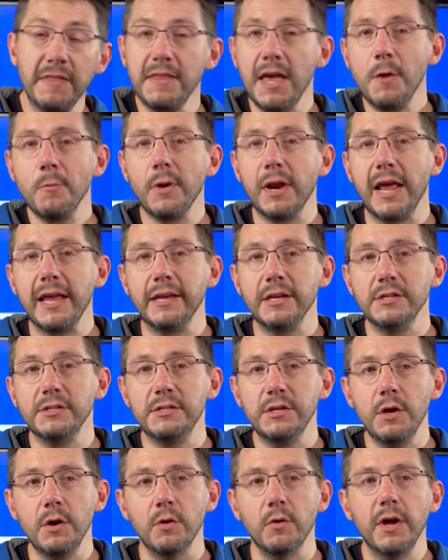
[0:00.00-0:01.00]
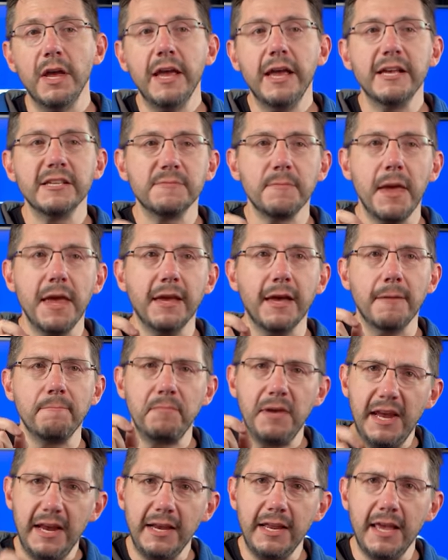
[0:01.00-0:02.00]
And then what I could do is make a
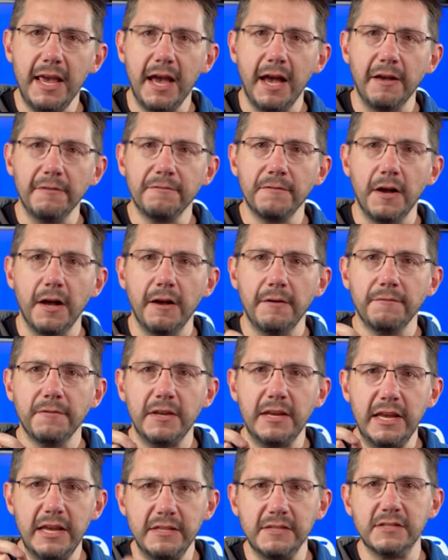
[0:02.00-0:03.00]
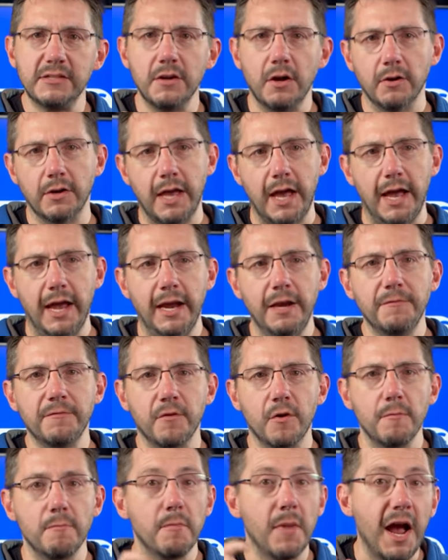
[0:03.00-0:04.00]
PDF of an install guide
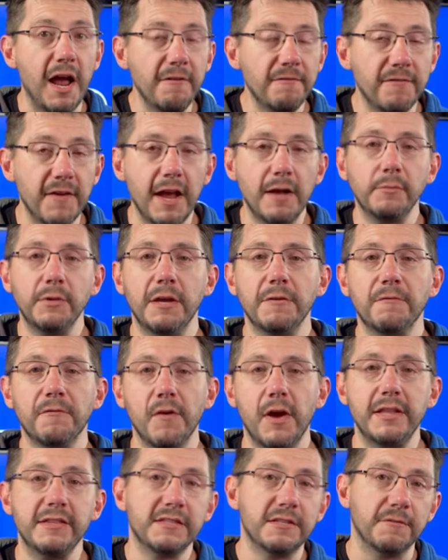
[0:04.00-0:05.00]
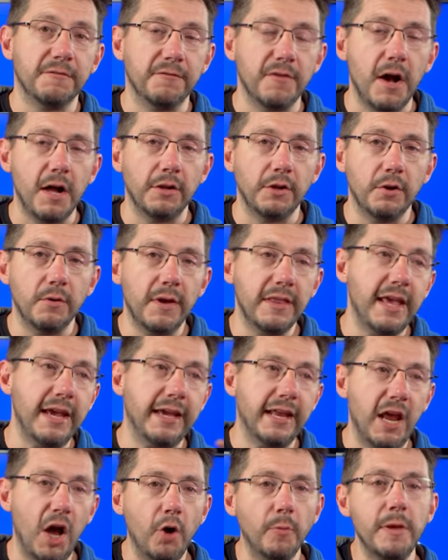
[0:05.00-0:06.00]
for my family and friends to follow, and they
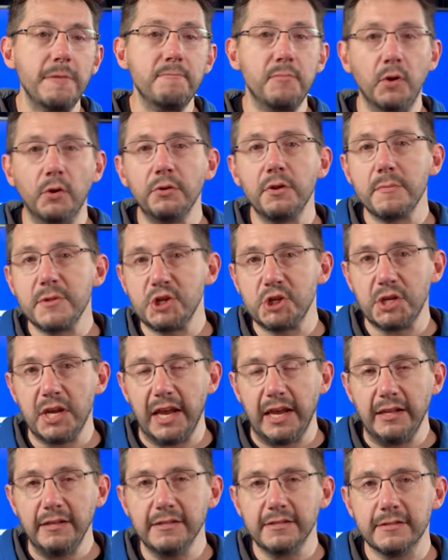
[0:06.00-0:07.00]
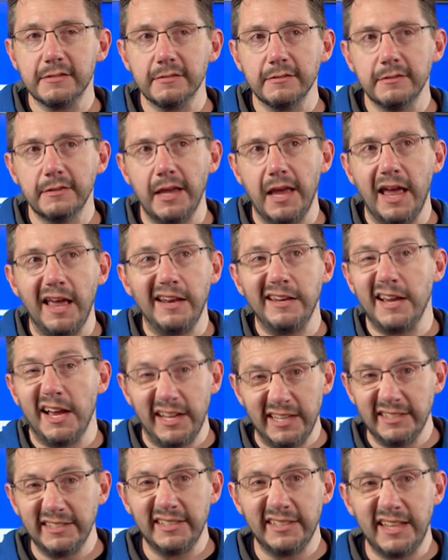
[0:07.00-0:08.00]
can help me build the machines. And,
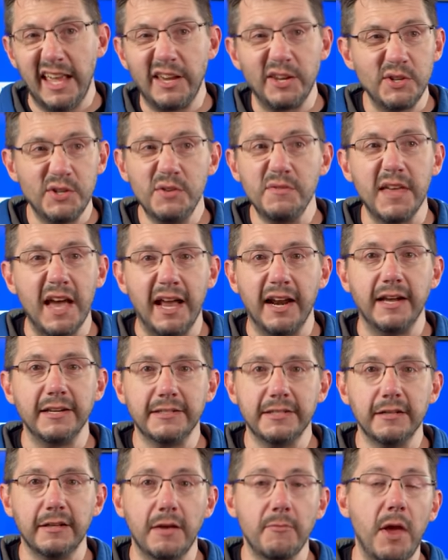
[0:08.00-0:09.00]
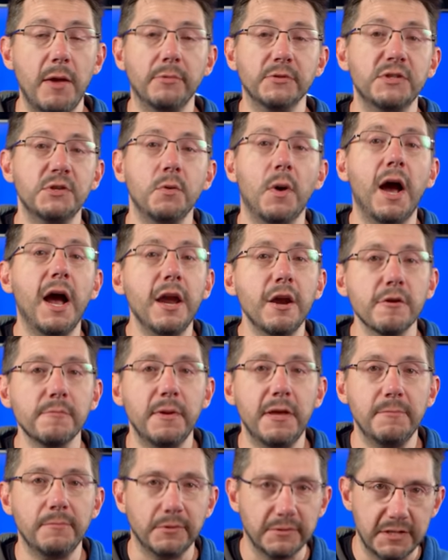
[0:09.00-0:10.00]
and they can do that until I'm able to hire
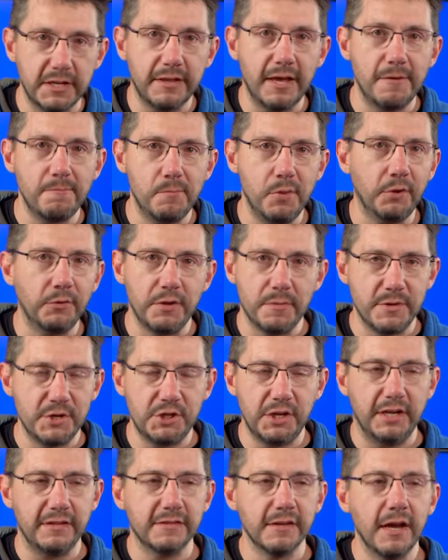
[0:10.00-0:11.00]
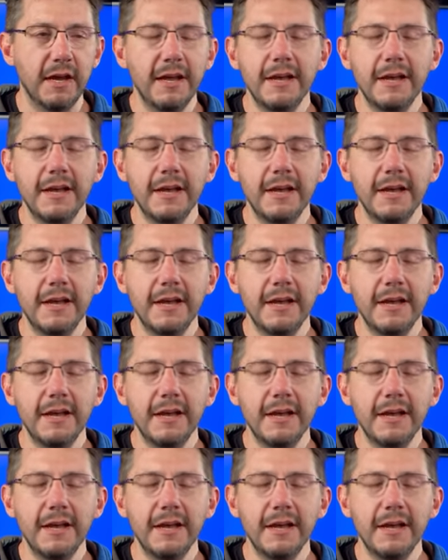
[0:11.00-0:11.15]
people to then build the machines.